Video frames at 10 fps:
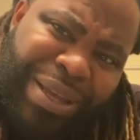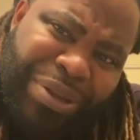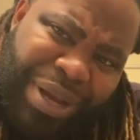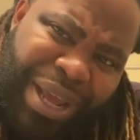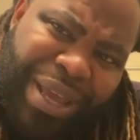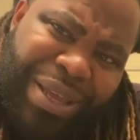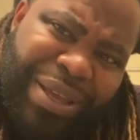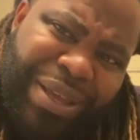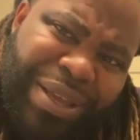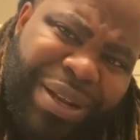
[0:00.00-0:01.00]
You hear
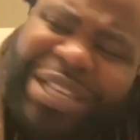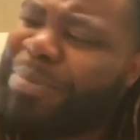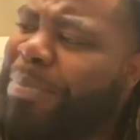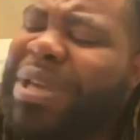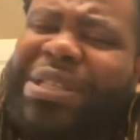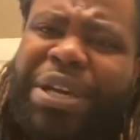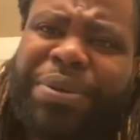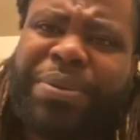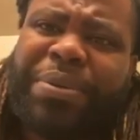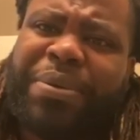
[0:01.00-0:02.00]
that? That's my big
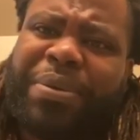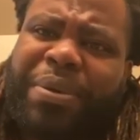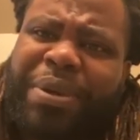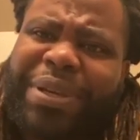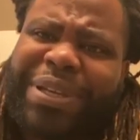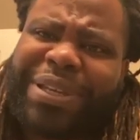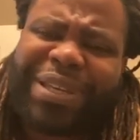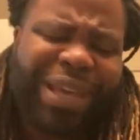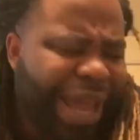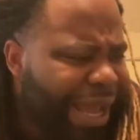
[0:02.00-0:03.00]
toe.
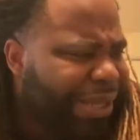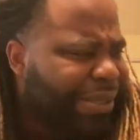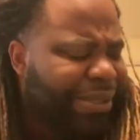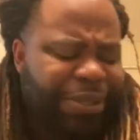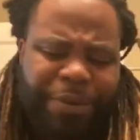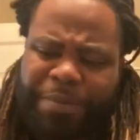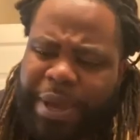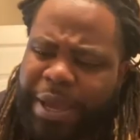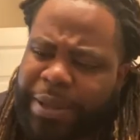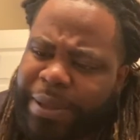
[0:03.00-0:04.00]
God
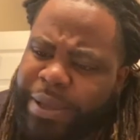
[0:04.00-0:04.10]
almighty.